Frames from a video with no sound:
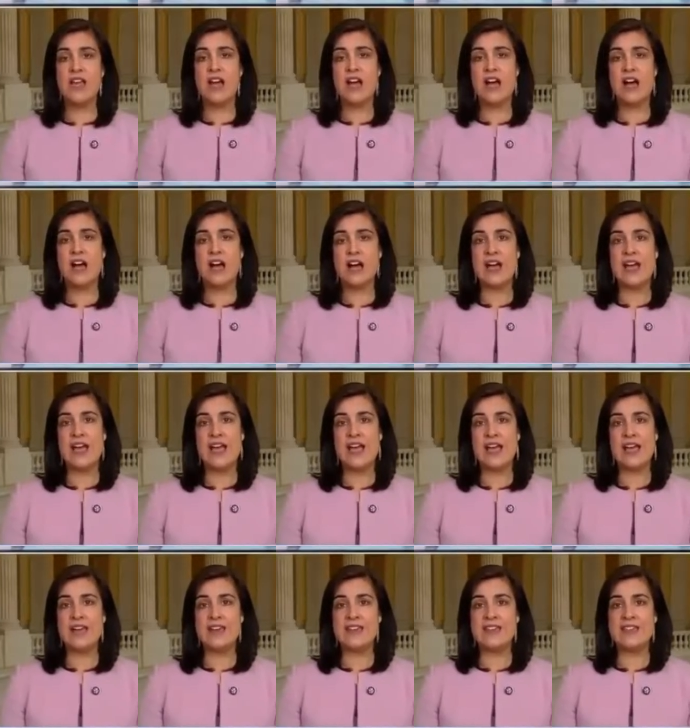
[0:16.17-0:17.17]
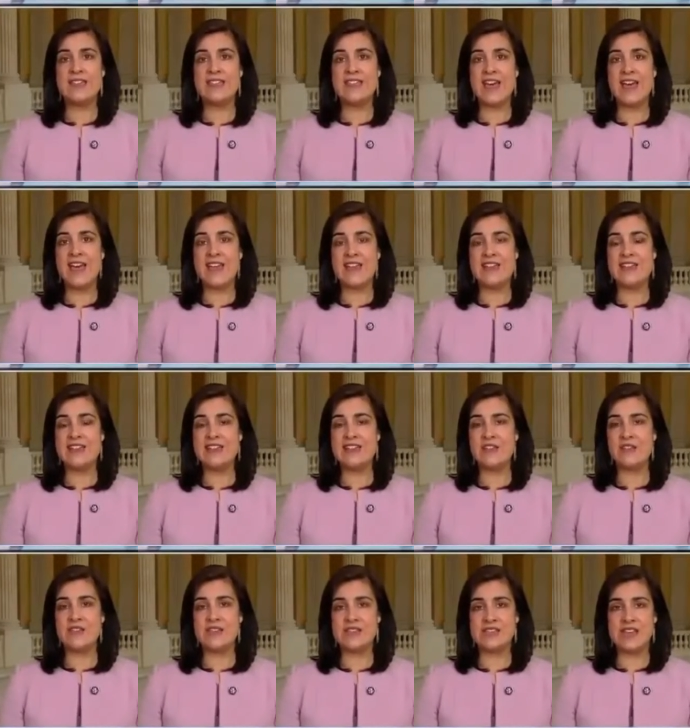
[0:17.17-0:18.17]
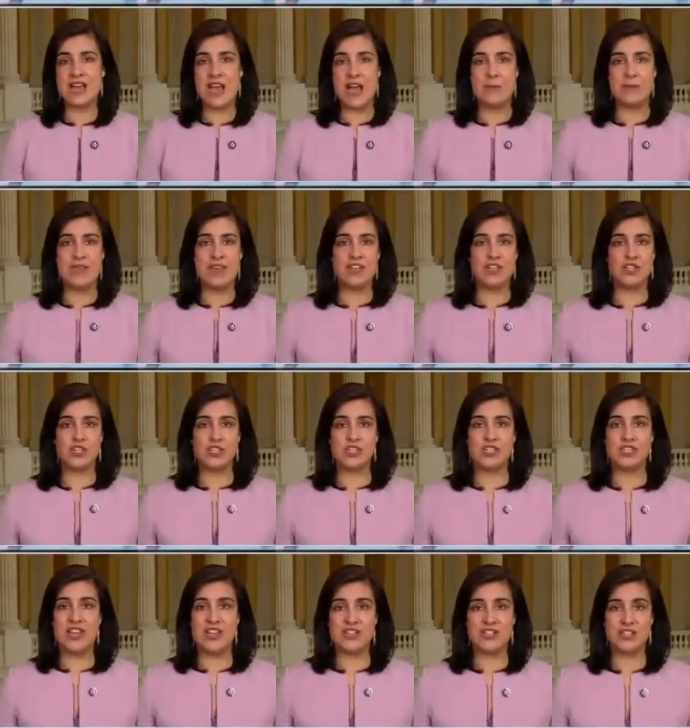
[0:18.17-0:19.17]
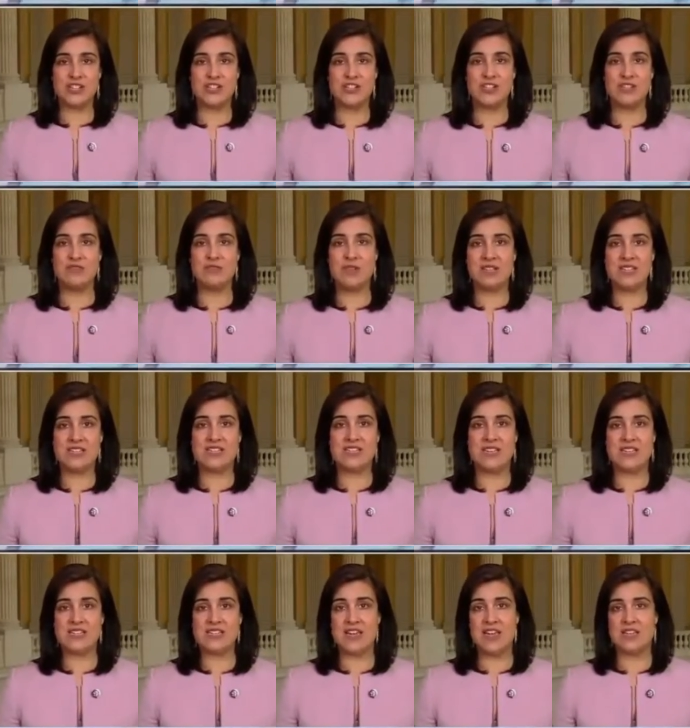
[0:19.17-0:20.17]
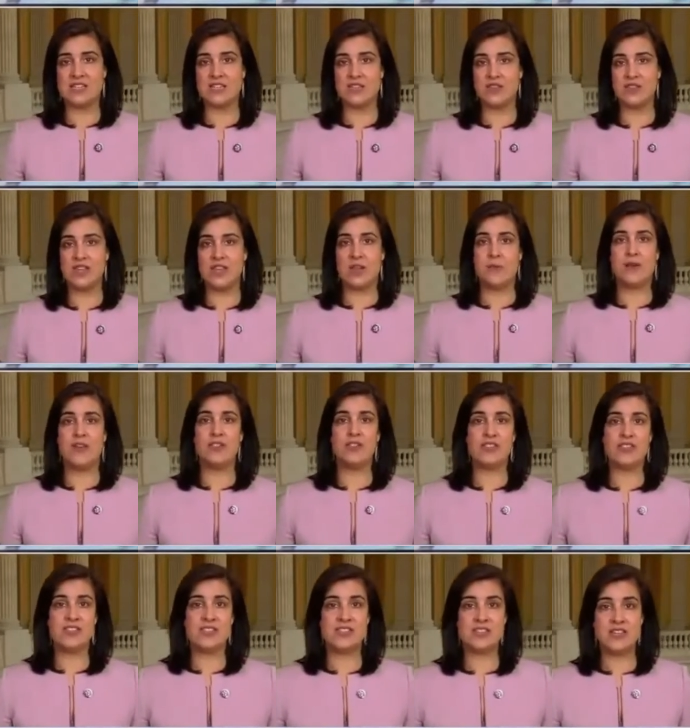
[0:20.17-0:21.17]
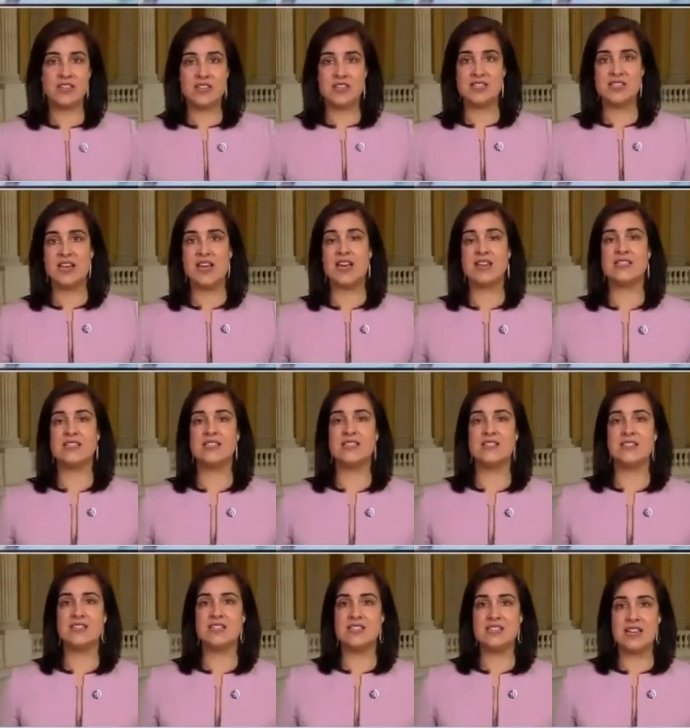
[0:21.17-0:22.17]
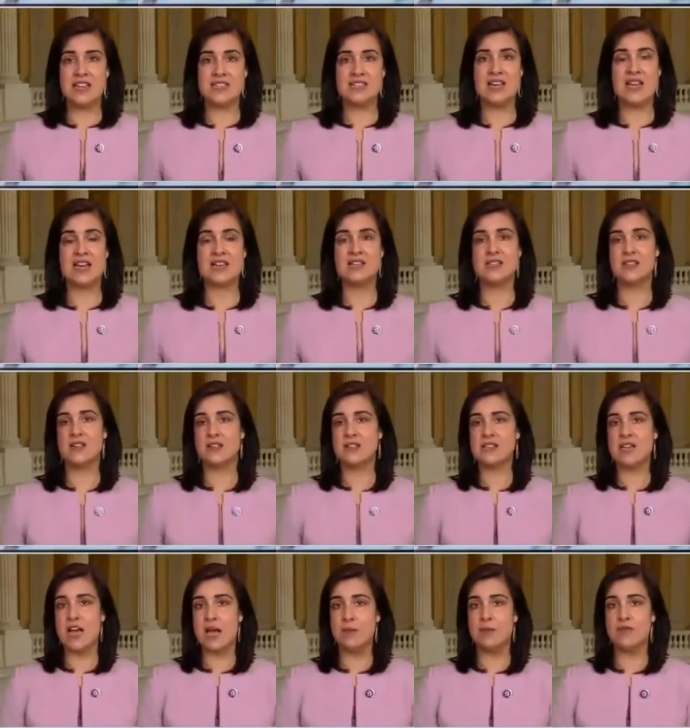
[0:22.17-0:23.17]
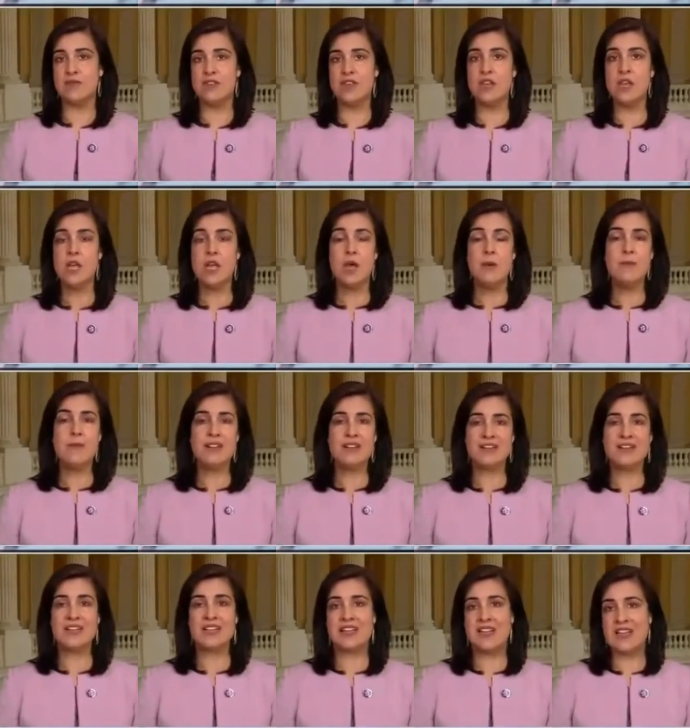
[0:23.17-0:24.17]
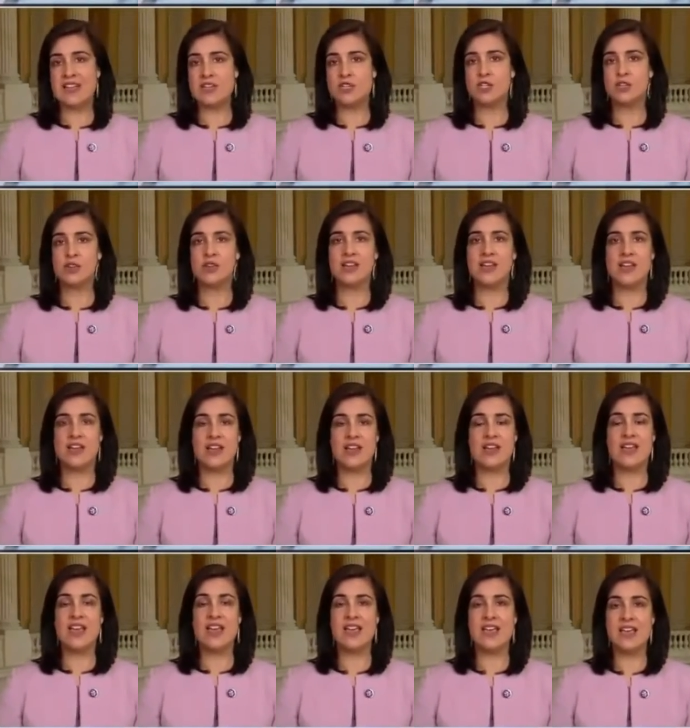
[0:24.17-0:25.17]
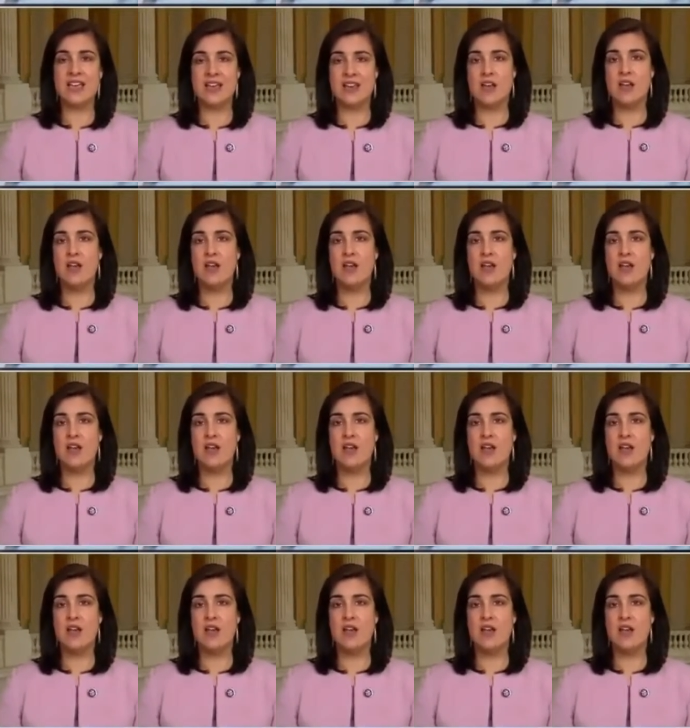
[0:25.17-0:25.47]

Uh, and that, you know, this cap, that's just that's just the real estate taxes. Forget about the city taxes and the state taxes on top of it. Middle class are getting hit